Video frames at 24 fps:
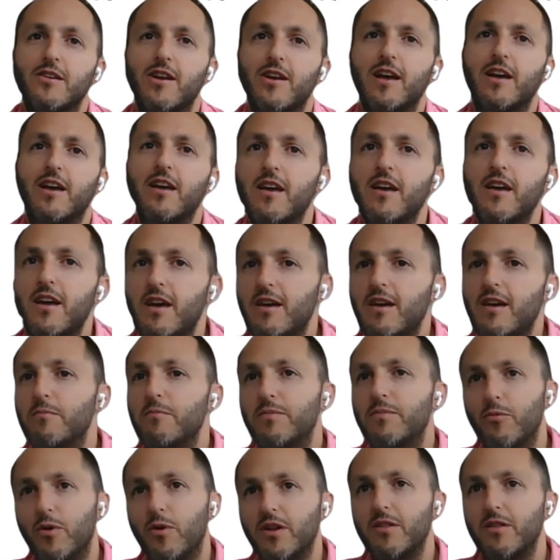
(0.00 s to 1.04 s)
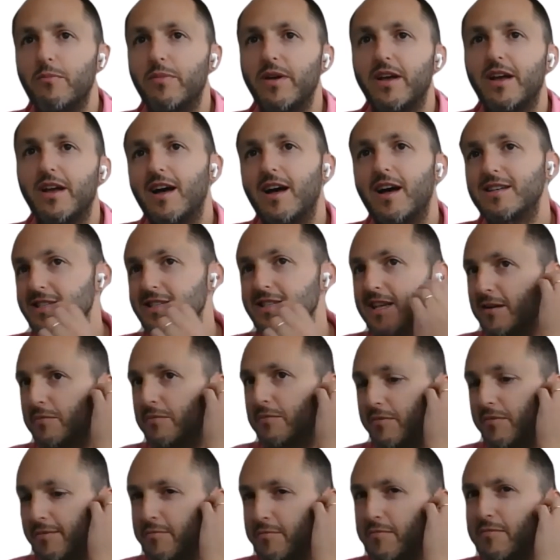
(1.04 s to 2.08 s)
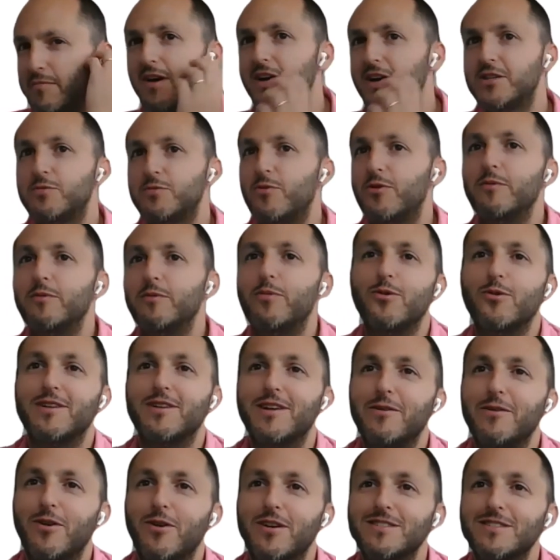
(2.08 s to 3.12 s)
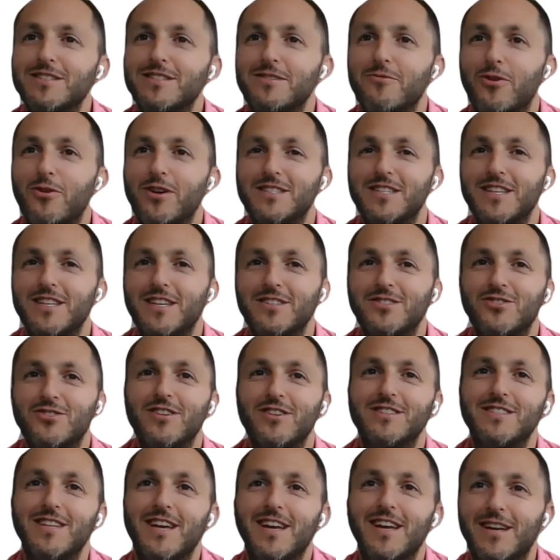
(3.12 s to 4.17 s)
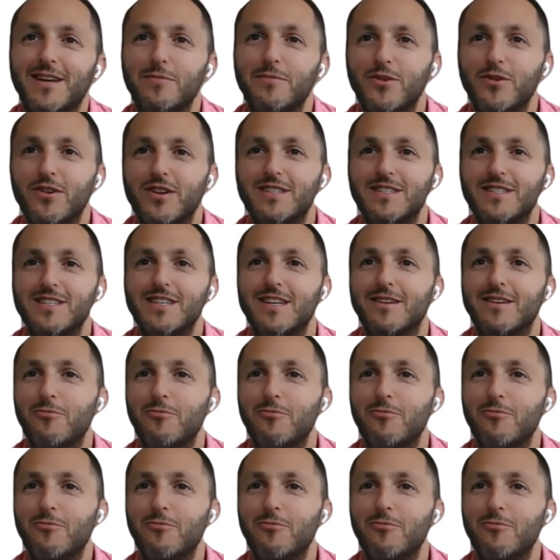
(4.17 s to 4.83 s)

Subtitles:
Like, what do the big guys need, and much more importantly, what is the Insurtech community?